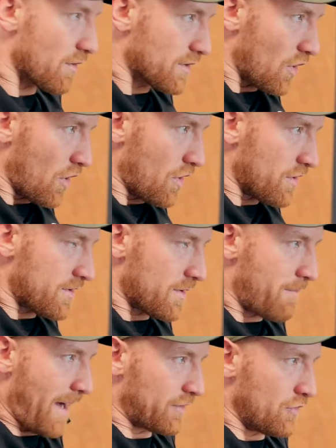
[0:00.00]
returns
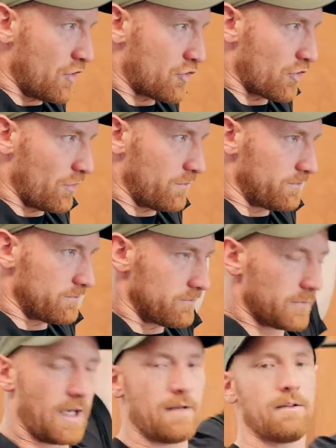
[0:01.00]
back to neutral.
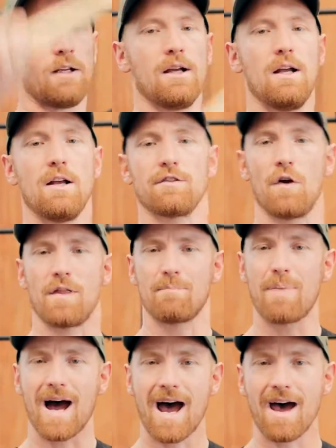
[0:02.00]
Okay? So the
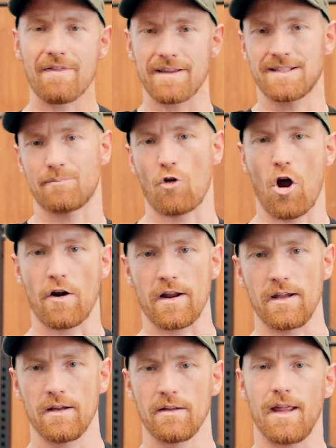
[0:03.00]
path is the
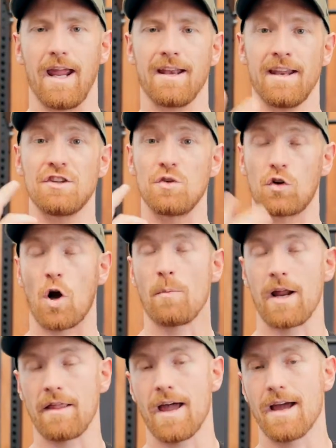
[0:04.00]
priority. The head needs to
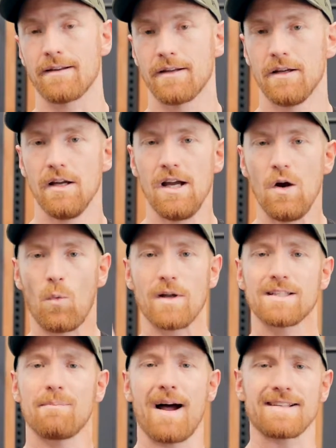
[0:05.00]
accommodate that. Once
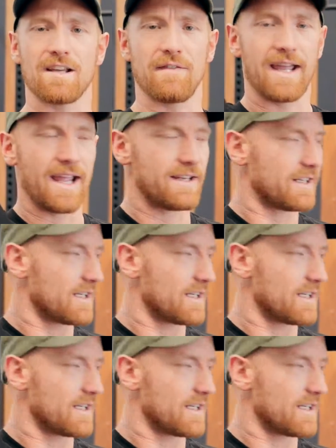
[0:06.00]
the bar's overhead, you